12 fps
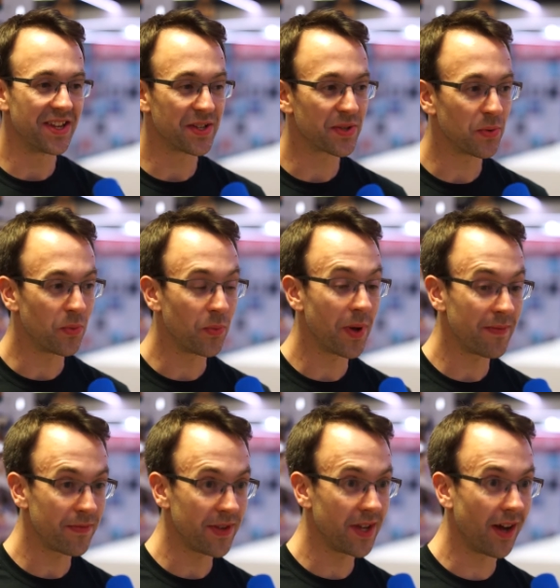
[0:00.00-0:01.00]
So
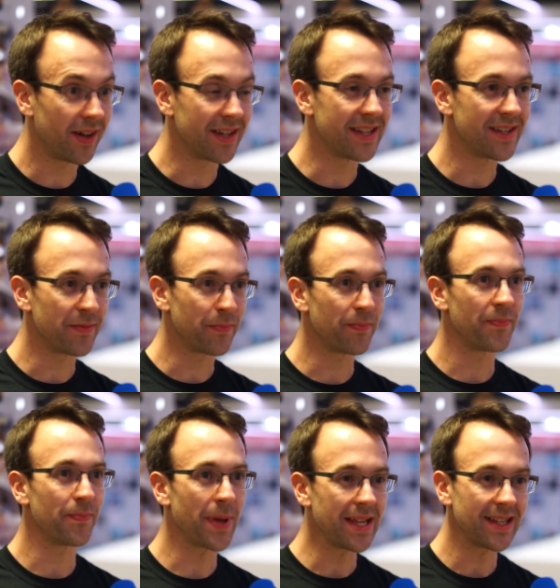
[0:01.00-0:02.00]
WebVR,
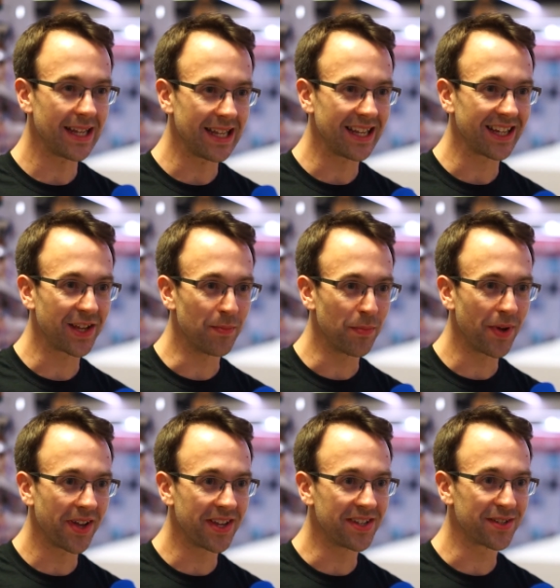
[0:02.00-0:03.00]
basically it
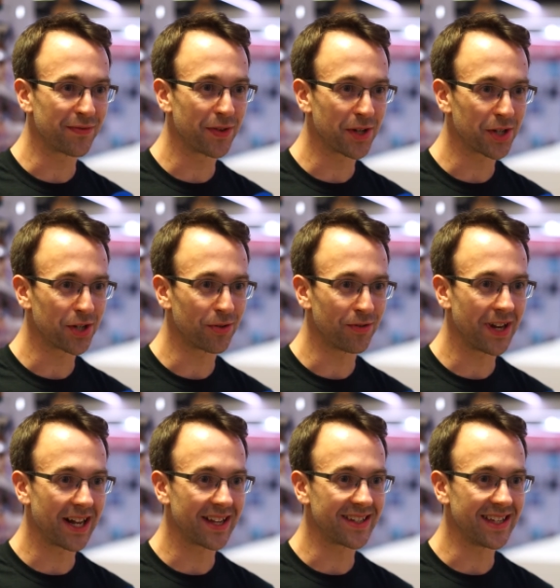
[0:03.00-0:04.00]
combines virtual
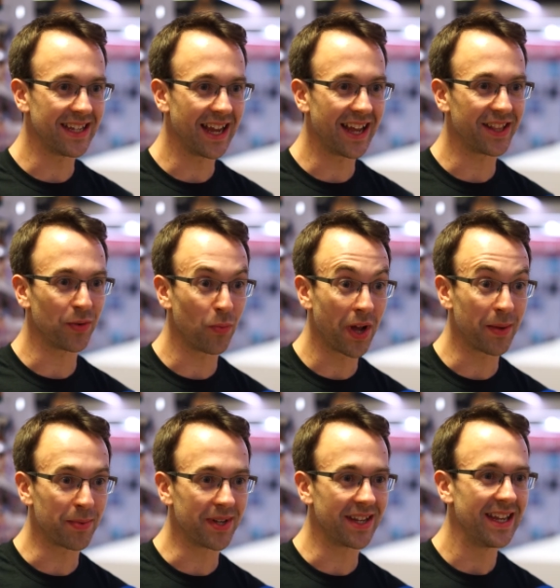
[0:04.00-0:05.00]
reality and the
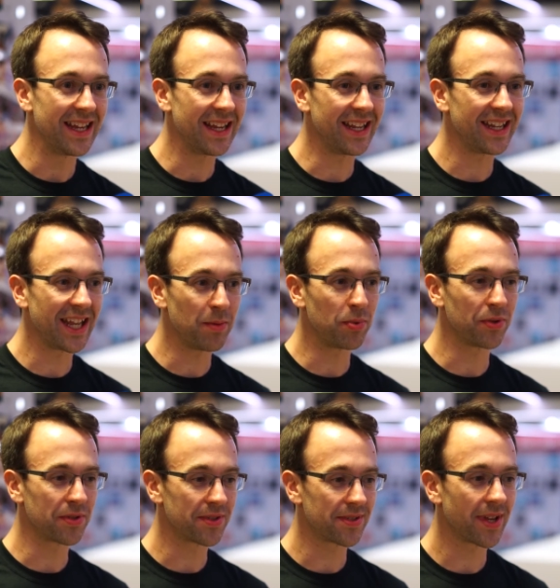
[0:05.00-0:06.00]
web, and it
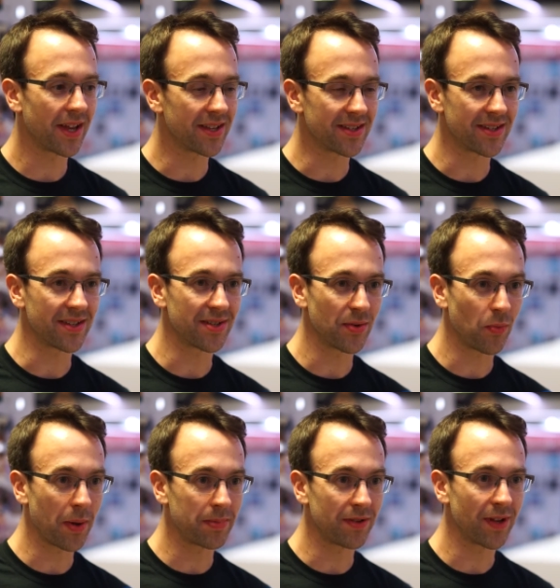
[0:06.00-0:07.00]
enables us as
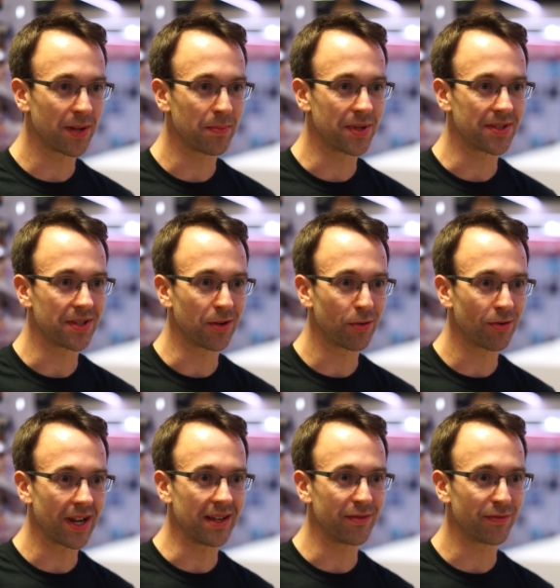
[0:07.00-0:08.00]
web developers to
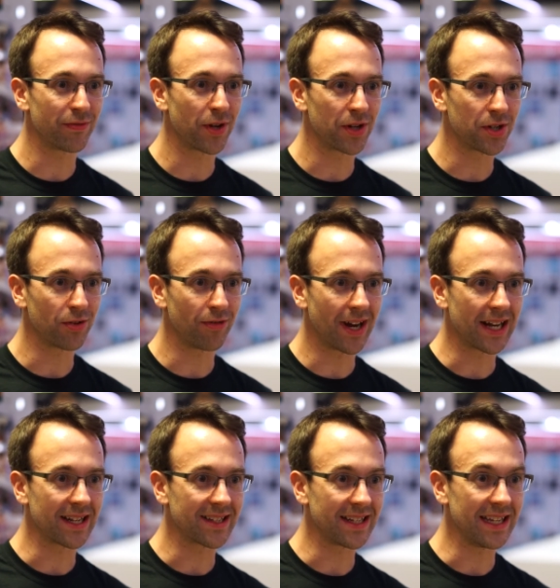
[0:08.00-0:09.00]
create virtual
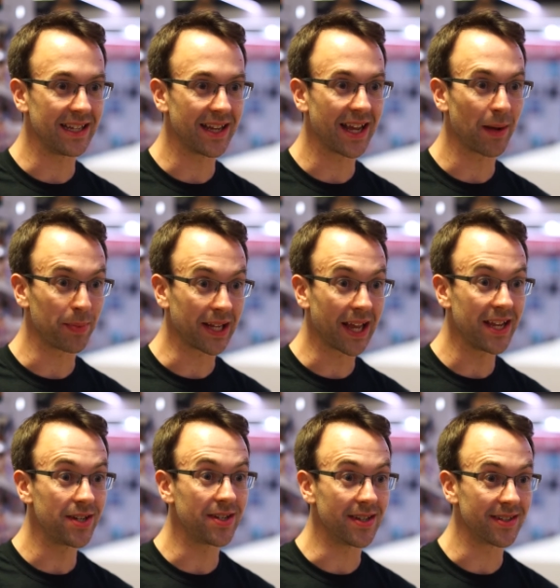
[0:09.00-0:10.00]
reality
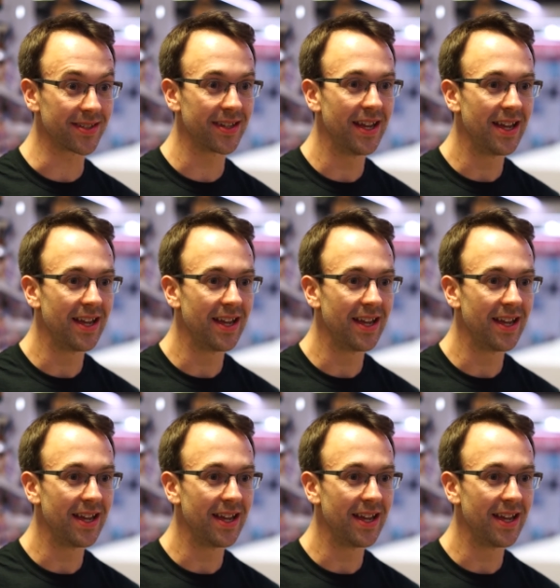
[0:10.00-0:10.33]
applications.